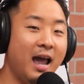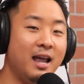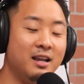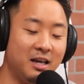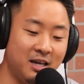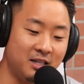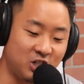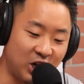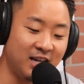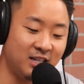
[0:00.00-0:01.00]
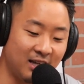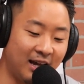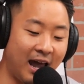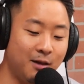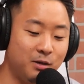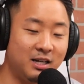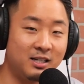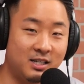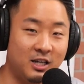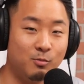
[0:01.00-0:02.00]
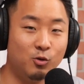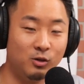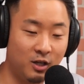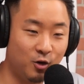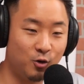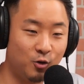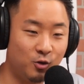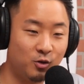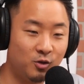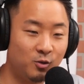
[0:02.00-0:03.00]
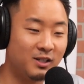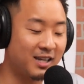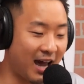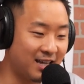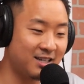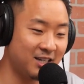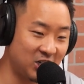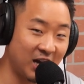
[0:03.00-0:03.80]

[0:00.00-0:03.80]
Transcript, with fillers: And it's changing the game because Simu Liu was casted as